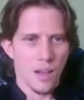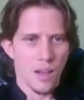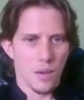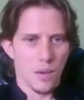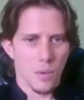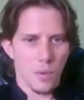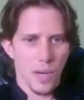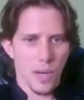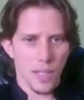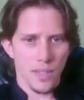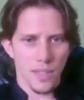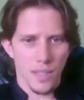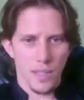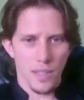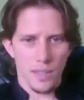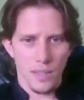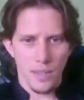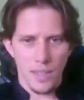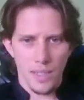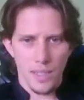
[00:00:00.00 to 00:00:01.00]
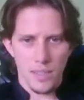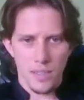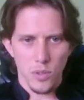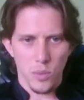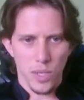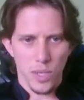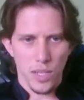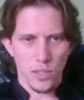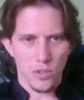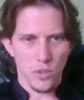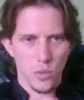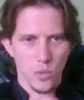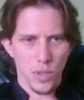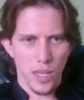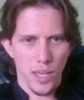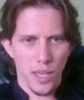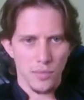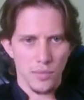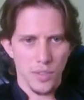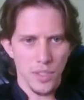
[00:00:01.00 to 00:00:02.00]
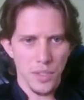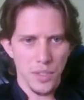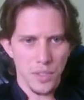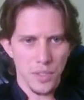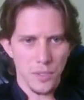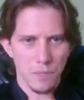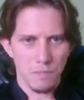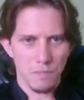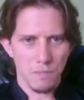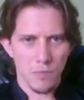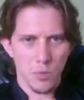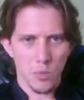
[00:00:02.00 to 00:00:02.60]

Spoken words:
Alright then, let's see what else do we have here.